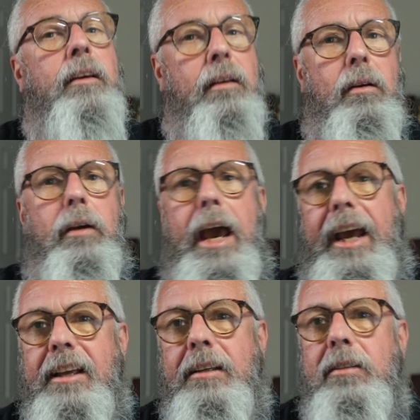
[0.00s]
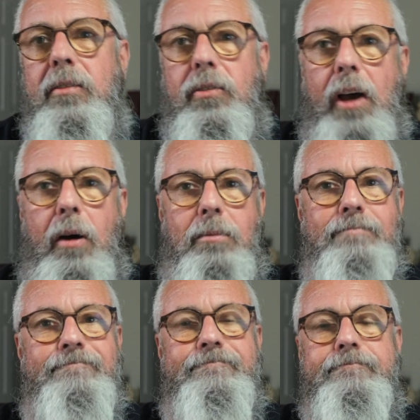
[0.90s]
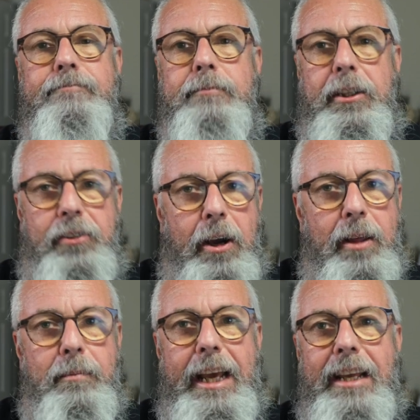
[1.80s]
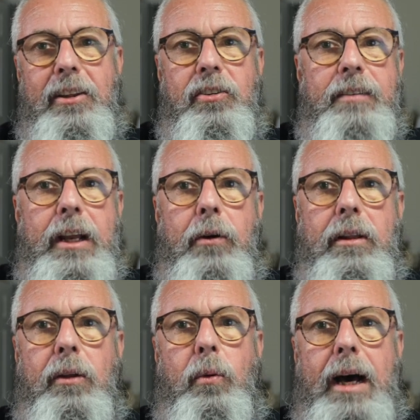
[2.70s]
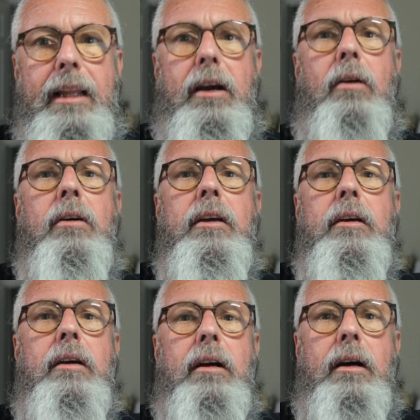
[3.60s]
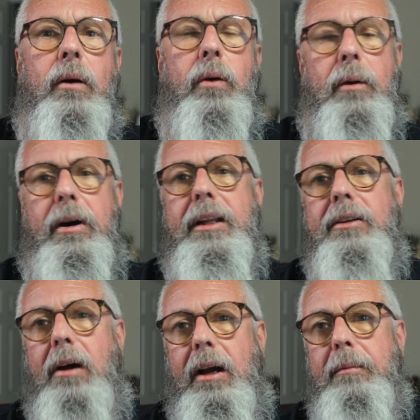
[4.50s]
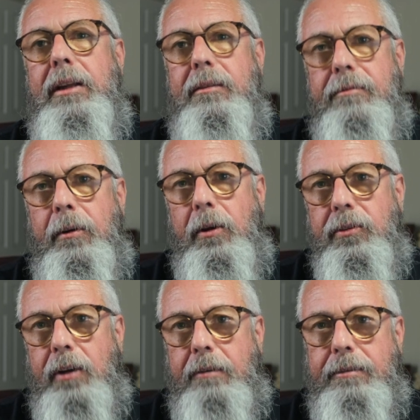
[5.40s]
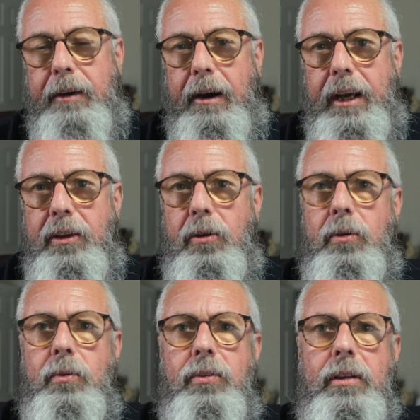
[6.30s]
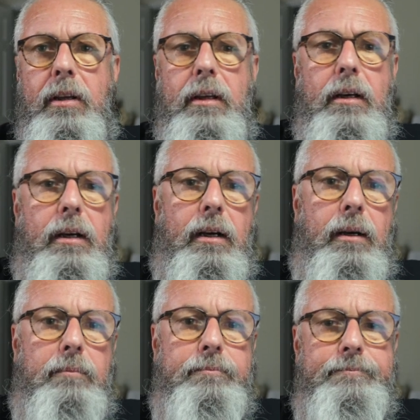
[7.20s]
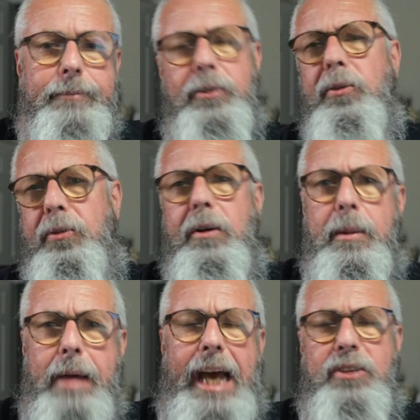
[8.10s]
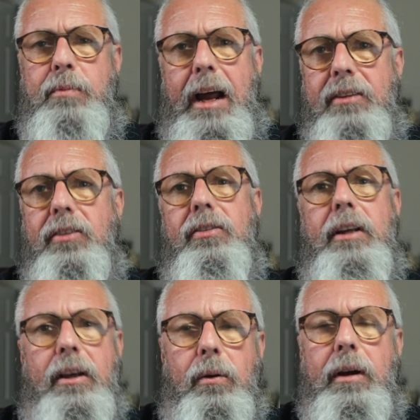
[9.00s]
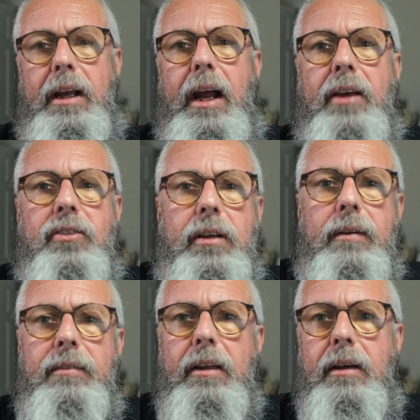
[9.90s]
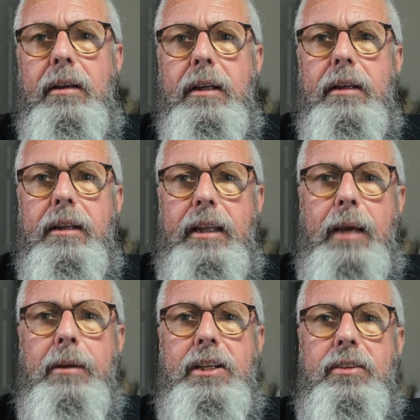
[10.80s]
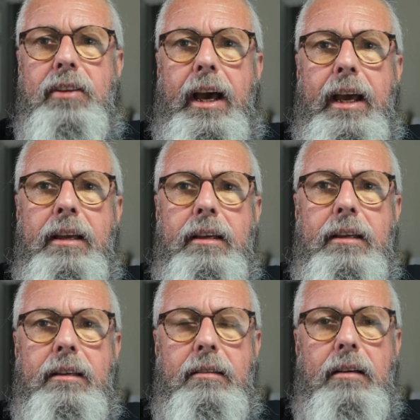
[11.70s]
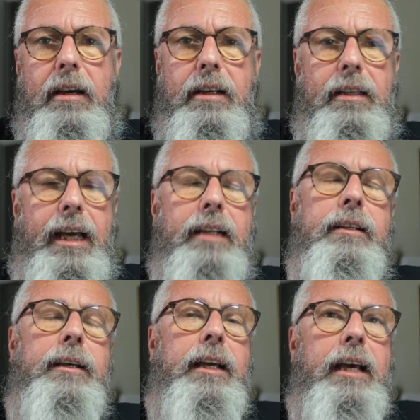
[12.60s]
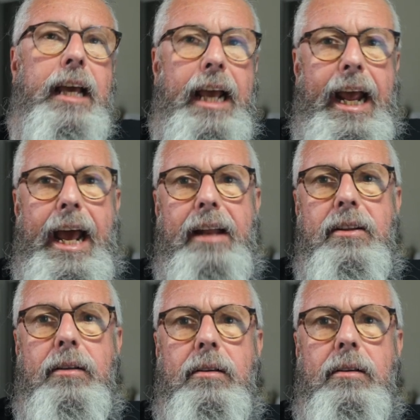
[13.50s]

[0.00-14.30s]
Okay, so I started making this video a little while ago where I wanted to talk about the photo software I used to do sort of the batch processing and organizing of the images I collect. And